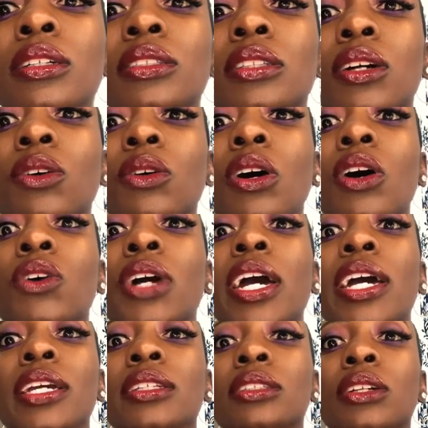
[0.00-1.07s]
So
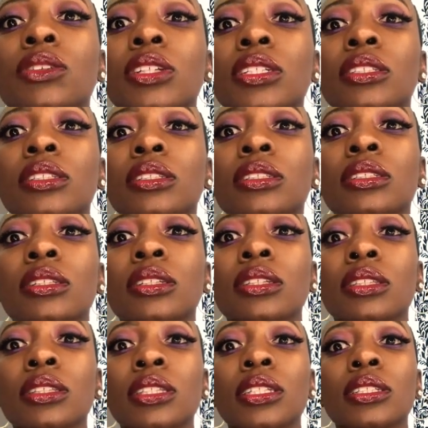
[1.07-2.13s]
okay, so this
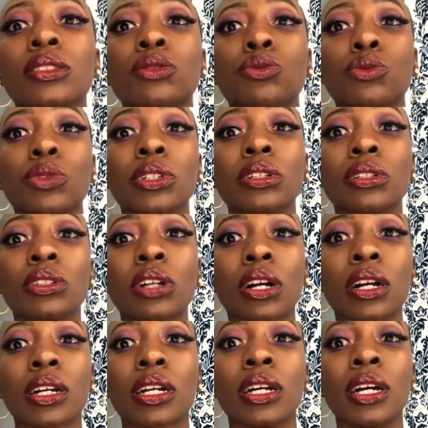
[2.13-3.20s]
is real
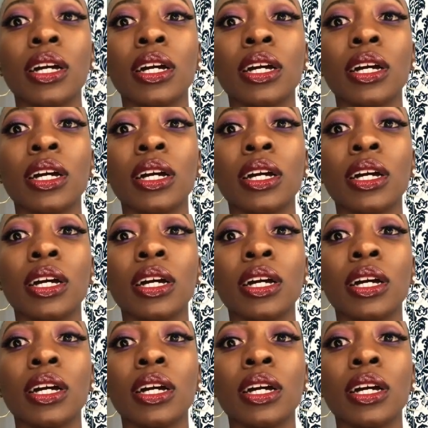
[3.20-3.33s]
dark.